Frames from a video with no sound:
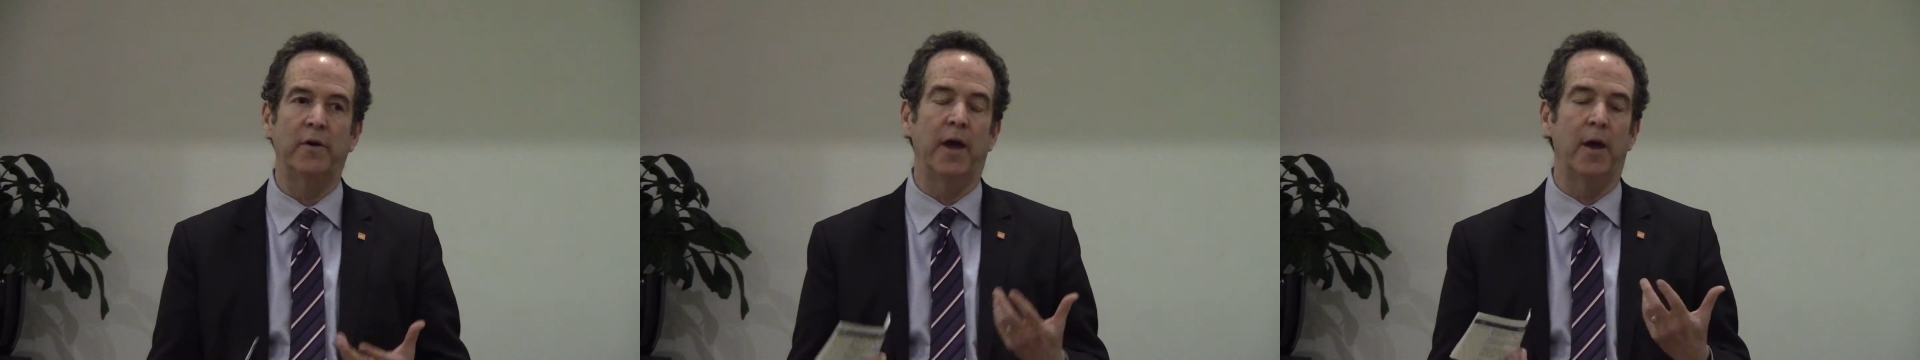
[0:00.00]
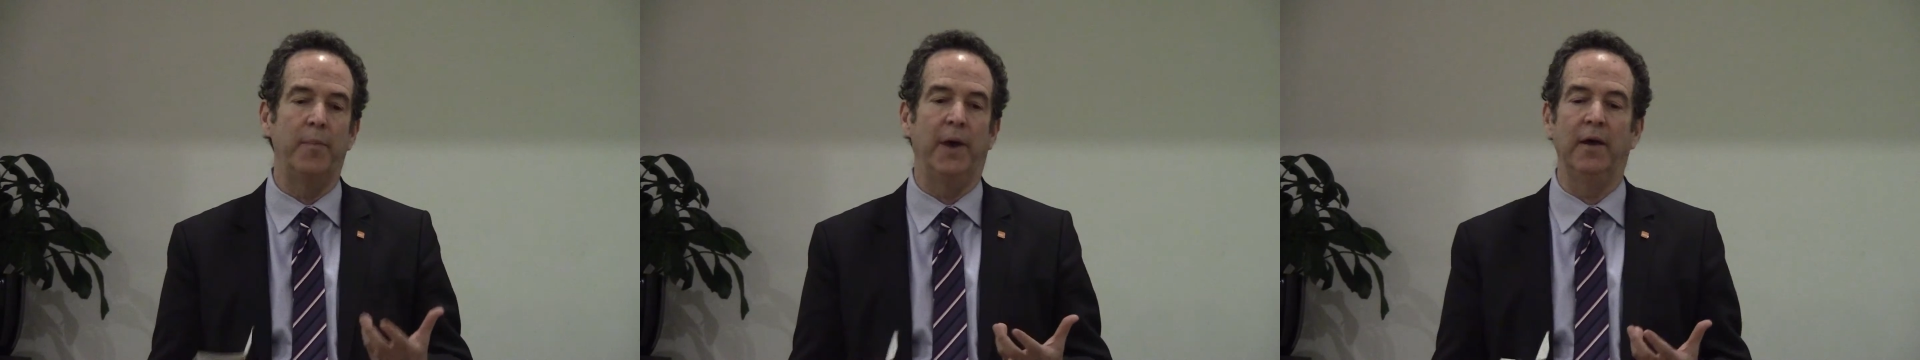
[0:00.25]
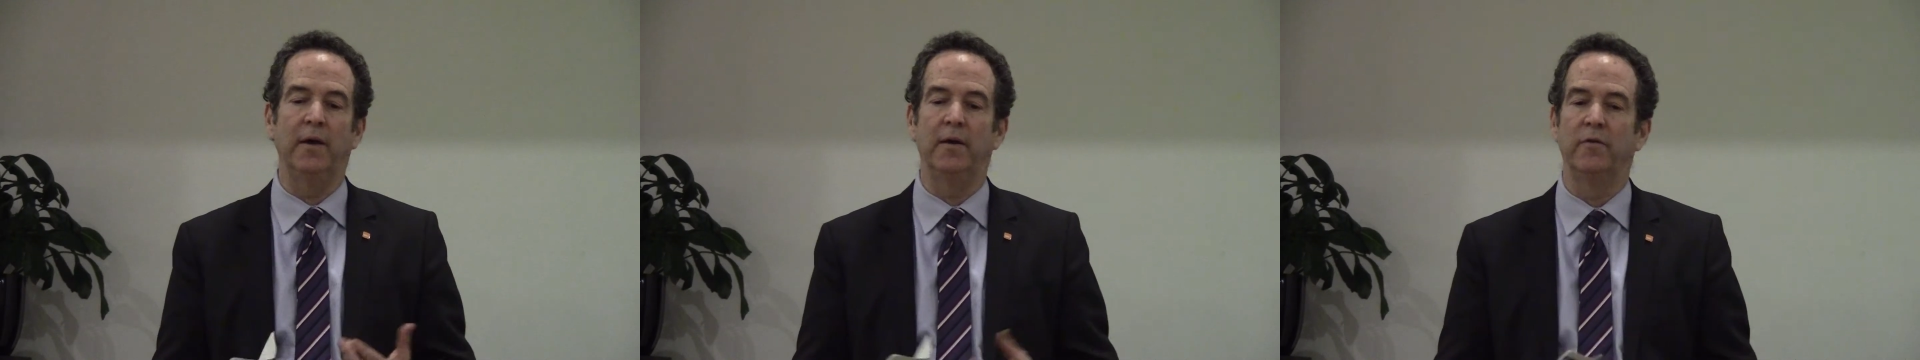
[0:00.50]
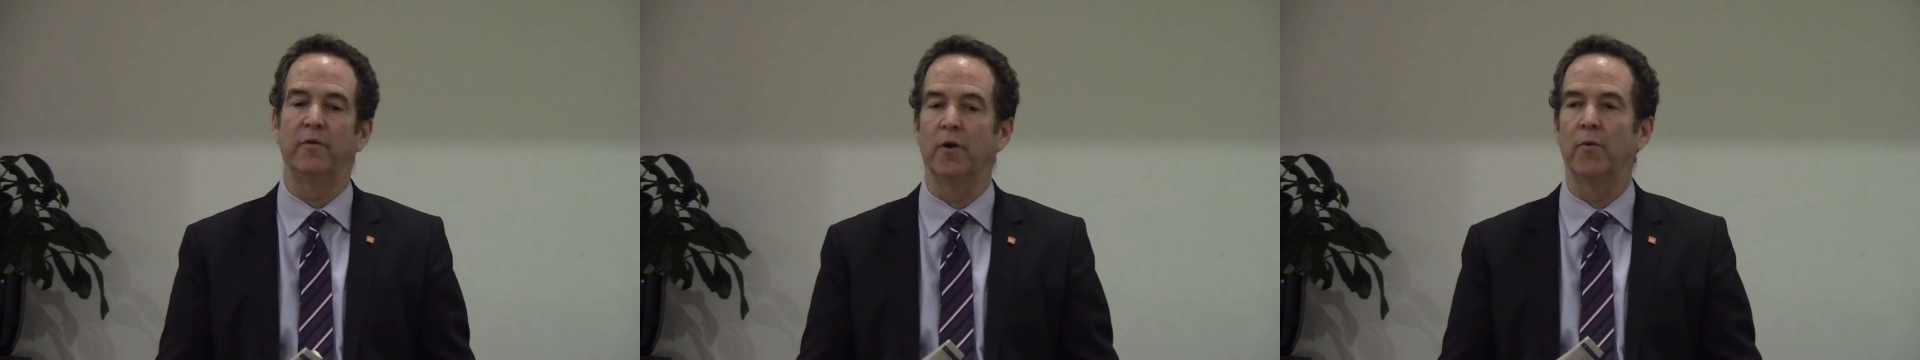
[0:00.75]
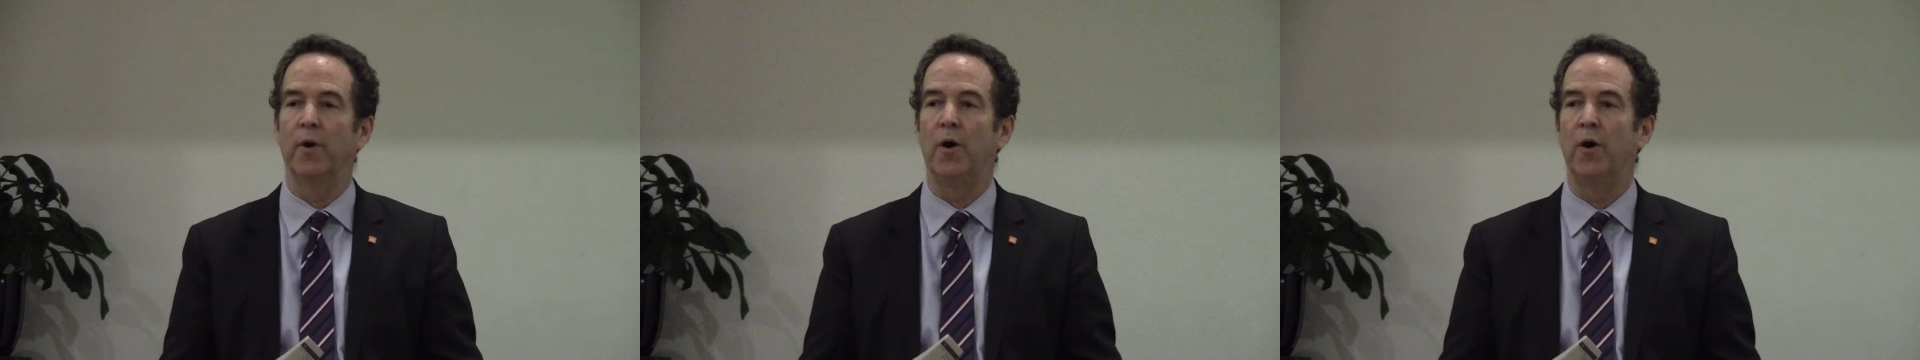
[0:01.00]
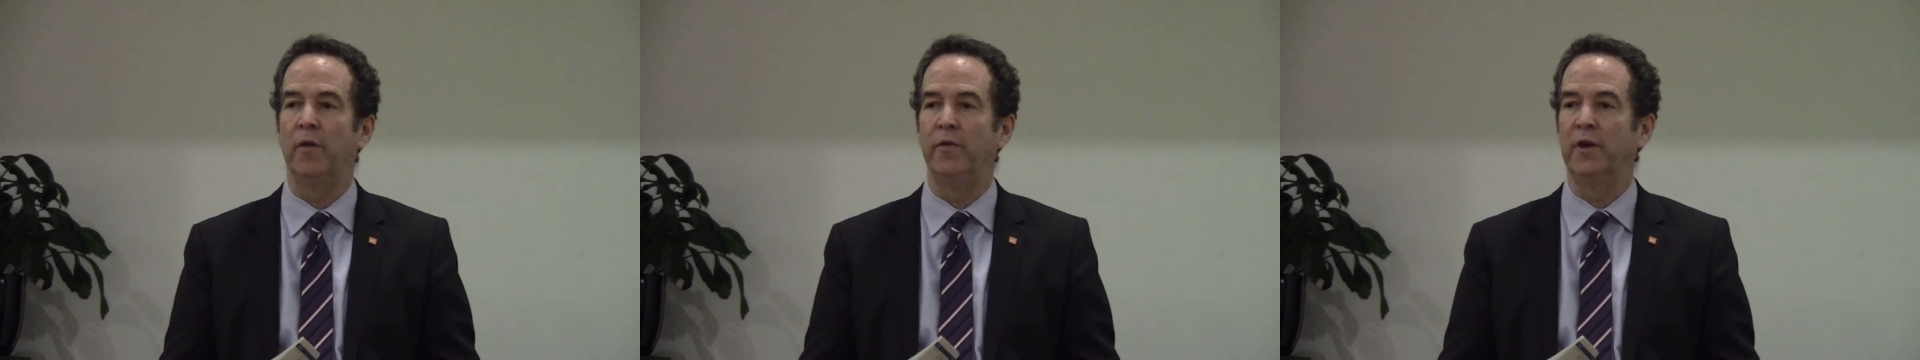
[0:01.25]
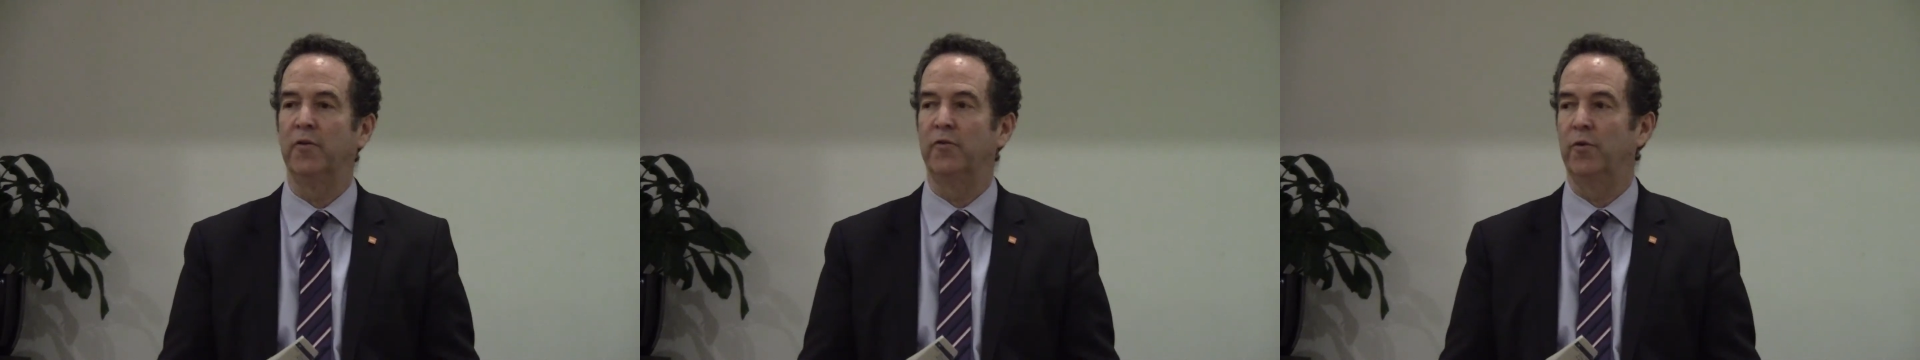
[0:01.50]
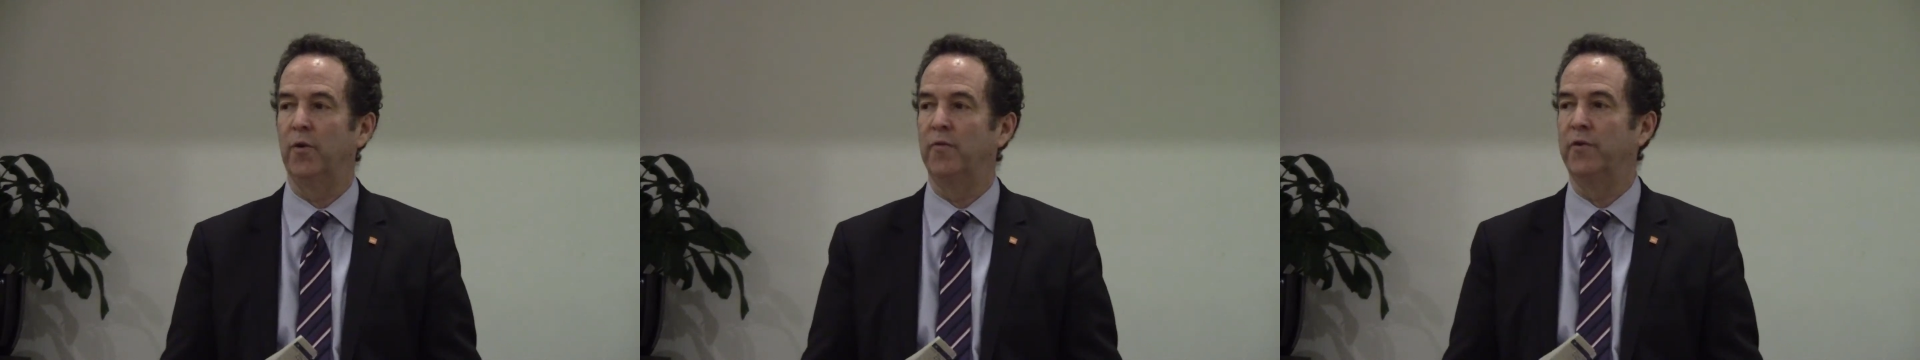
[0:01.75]
campaigned on the
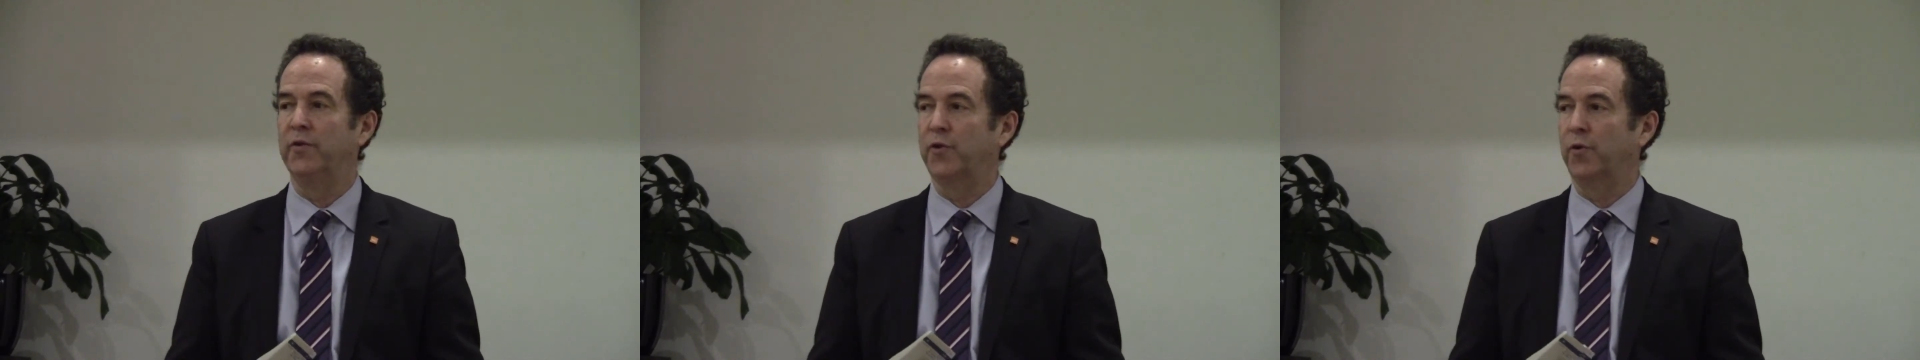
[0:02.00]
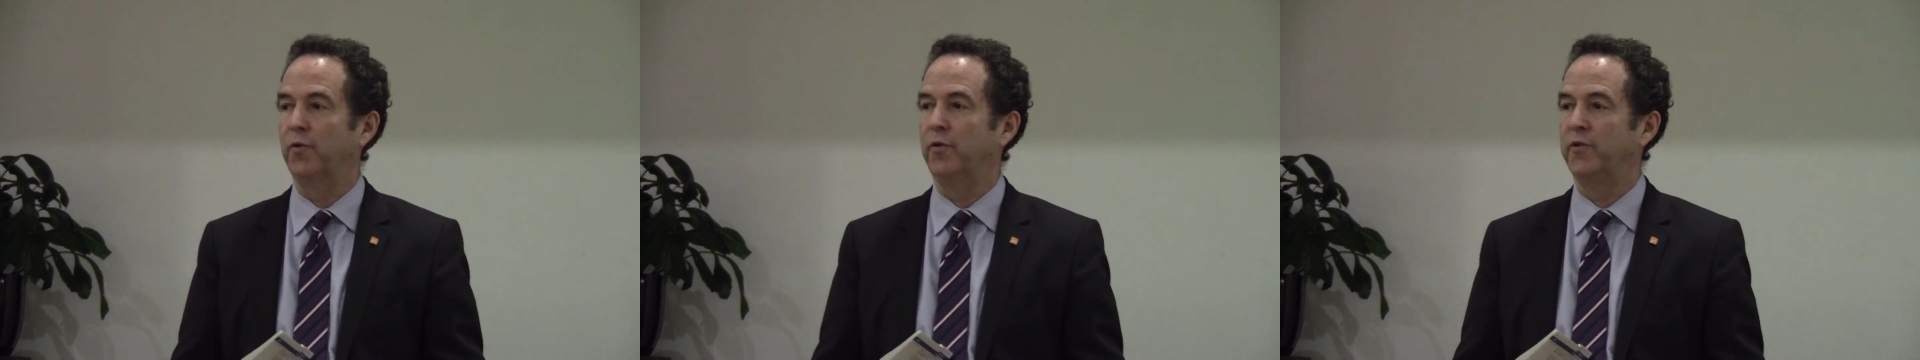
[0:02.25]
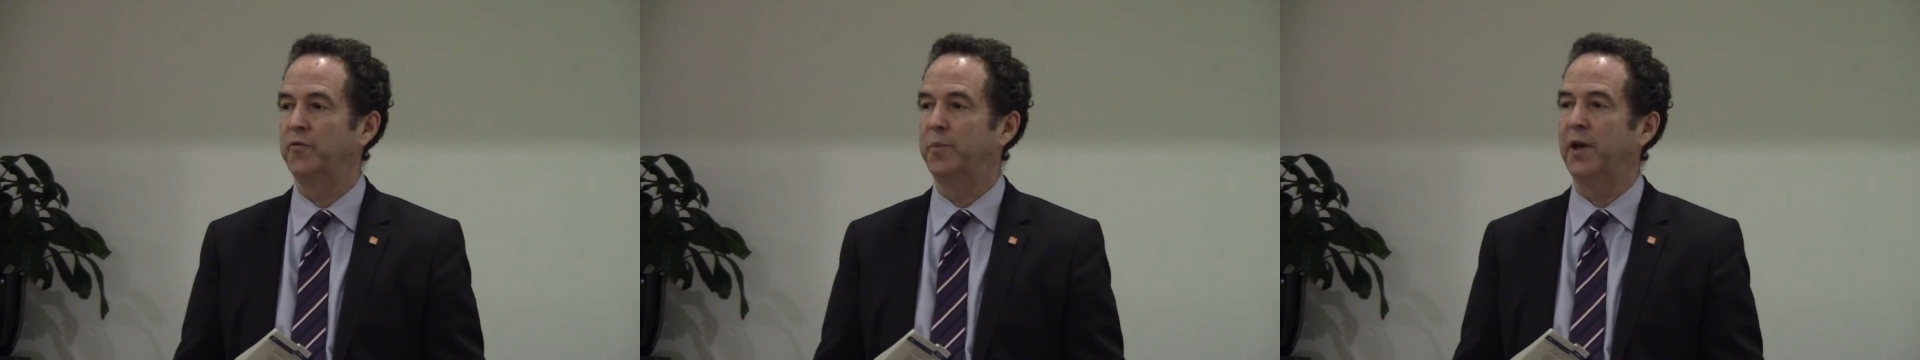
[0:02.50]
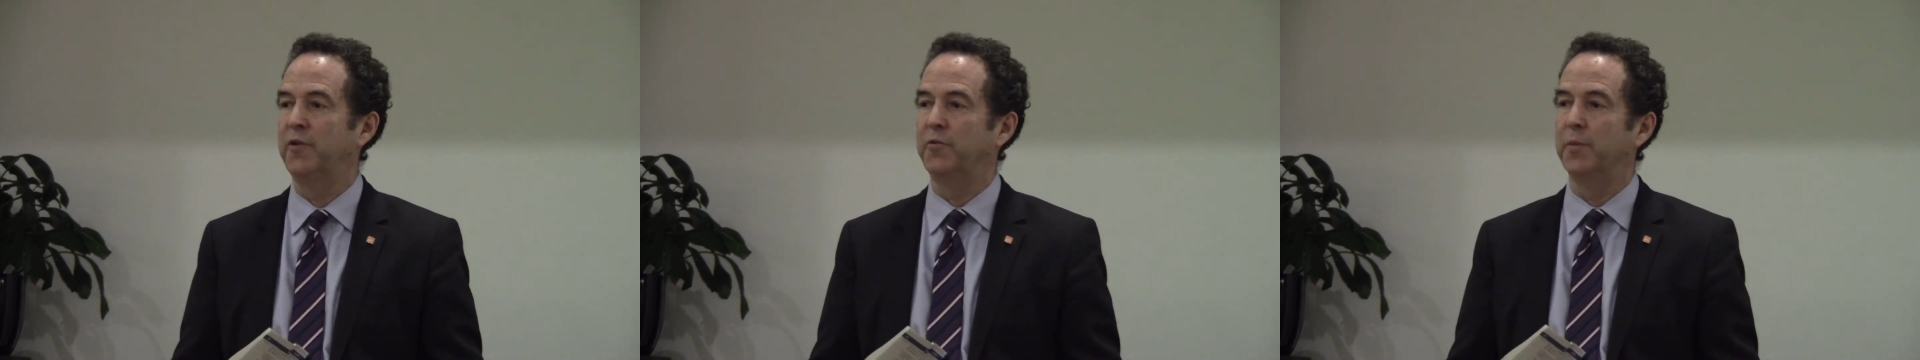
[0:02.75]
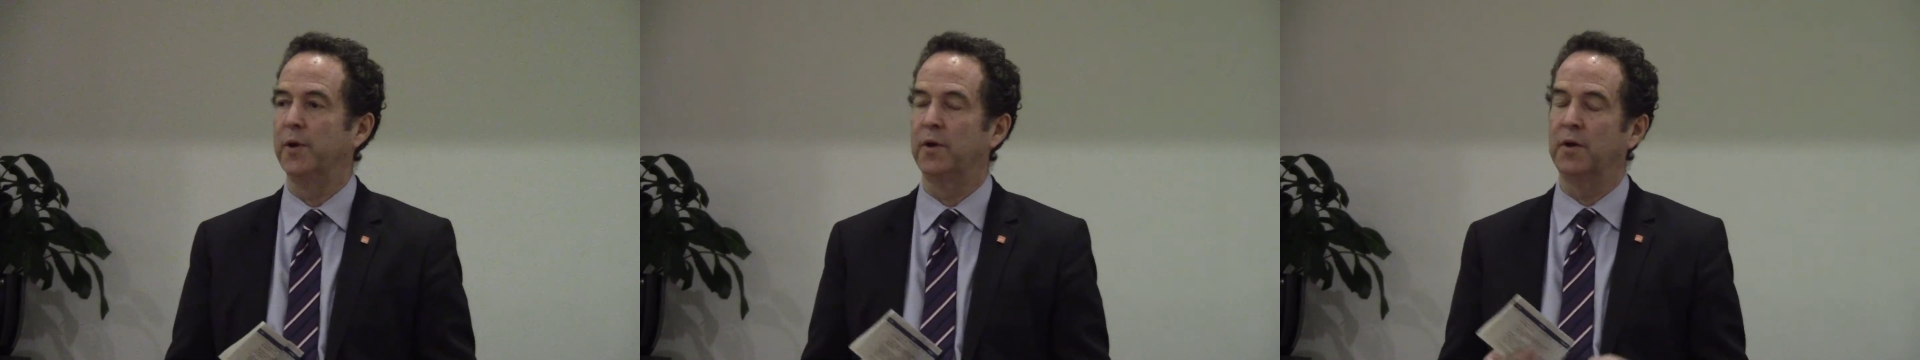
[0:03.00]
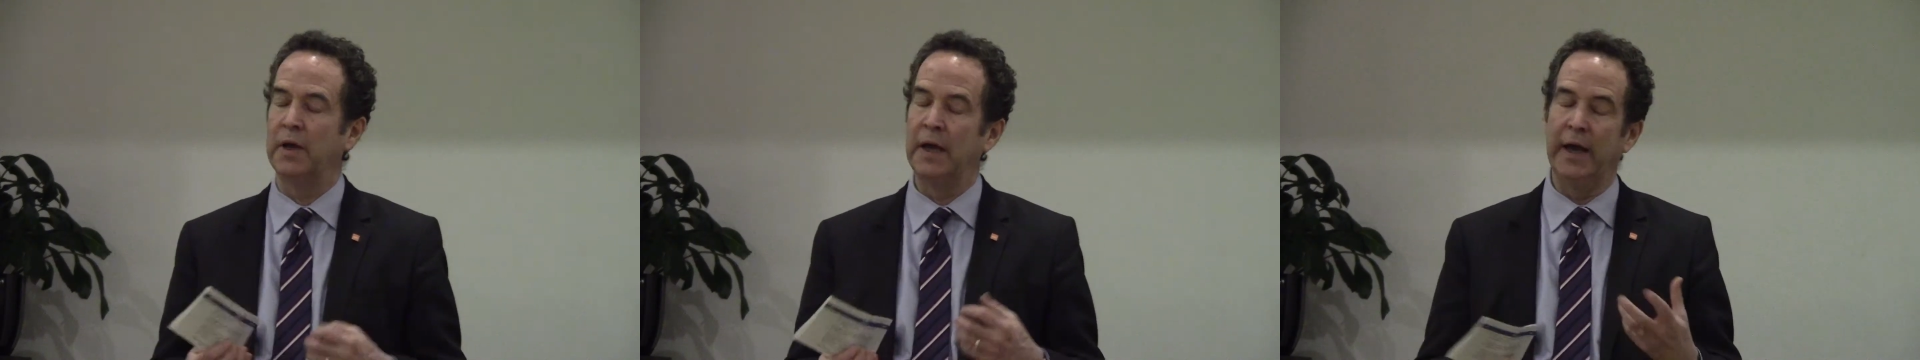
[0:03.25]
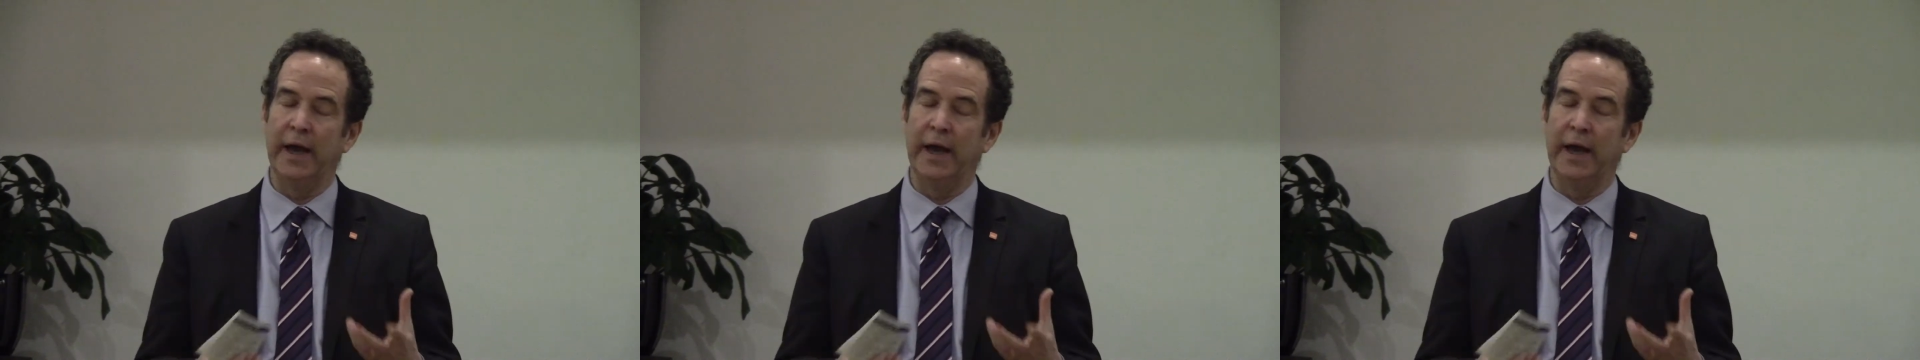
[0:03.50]
issue of internal displacement